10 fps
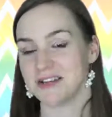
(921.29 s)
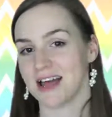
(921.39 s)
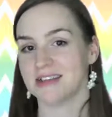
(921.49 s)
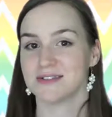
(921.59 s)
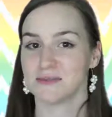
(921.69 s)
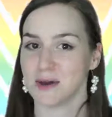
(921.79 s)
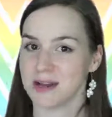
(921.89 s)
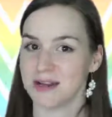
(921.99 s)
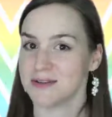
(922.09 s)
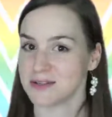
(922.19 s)
that's when
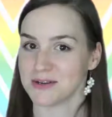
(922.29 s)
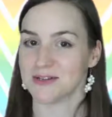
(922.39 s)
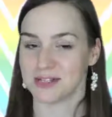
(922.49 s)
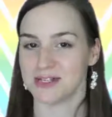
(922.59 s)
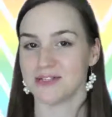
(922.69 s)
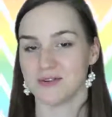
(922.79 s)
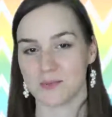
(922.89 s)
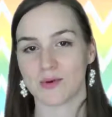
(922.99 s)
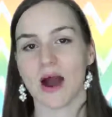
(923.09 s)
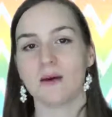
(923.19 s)
it turns into a
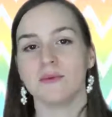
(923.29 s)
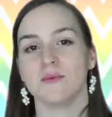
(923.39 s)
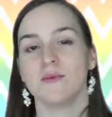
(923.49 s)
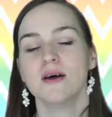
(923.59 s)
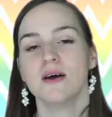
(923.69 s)
problem.